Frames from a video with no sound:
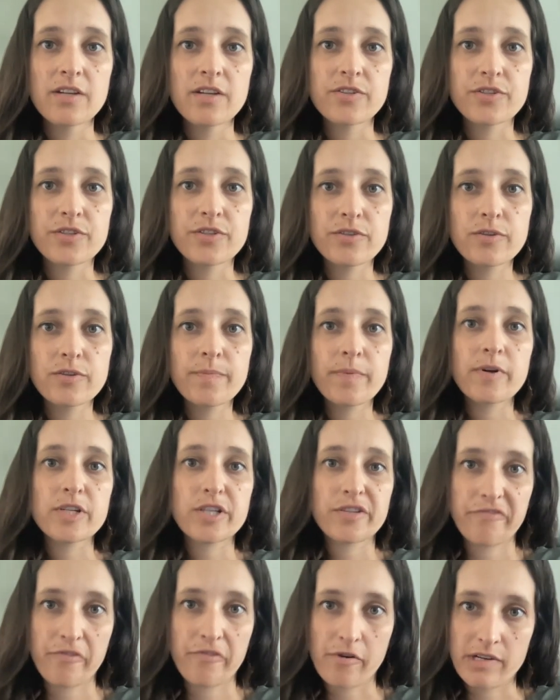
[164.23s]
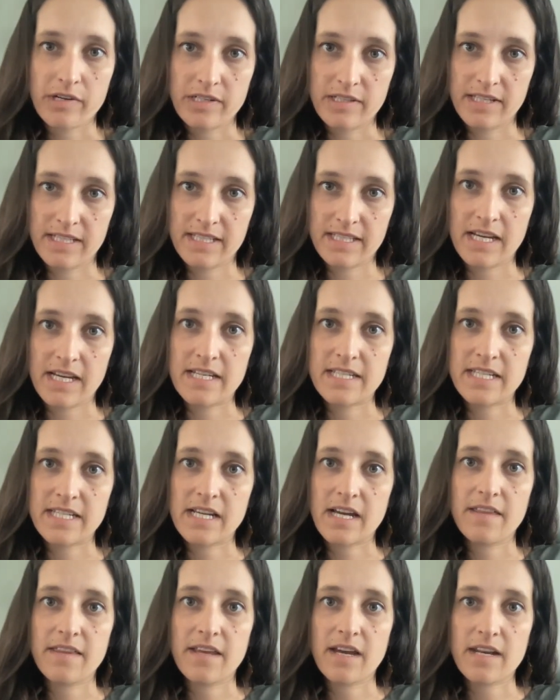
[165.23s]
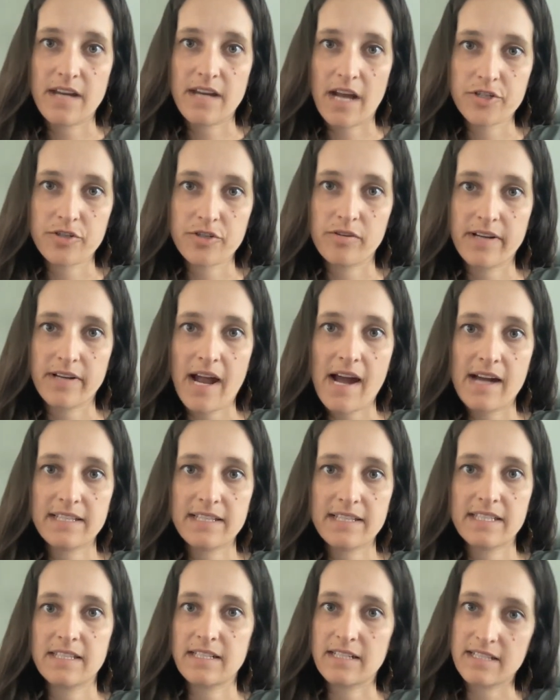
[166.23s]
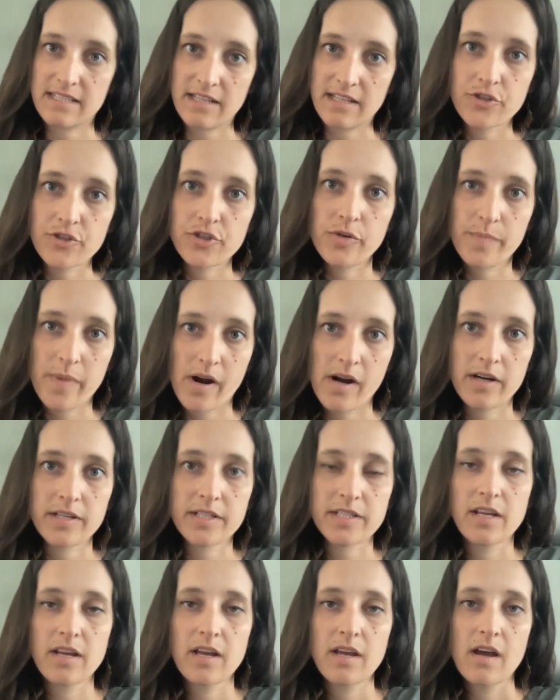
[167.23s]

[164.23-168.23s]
to push forward this idea that natural gas is an essential part